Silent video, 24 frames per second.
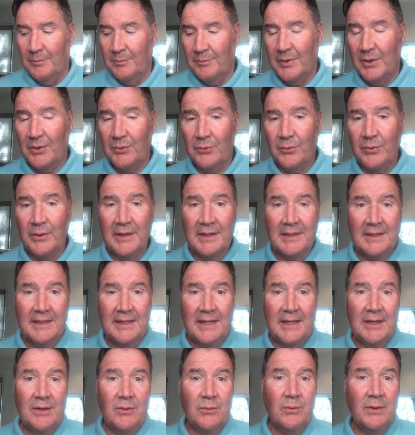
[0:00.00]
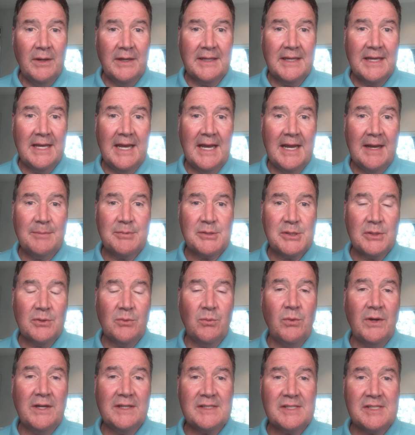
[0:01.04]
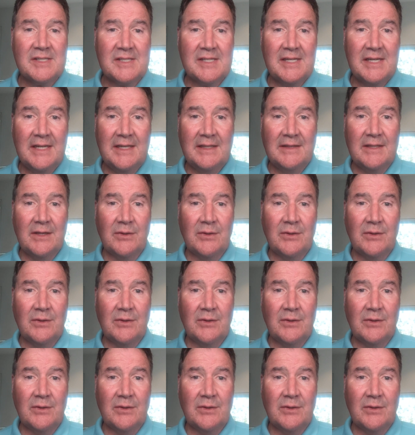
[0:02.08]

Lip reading: But really, one scene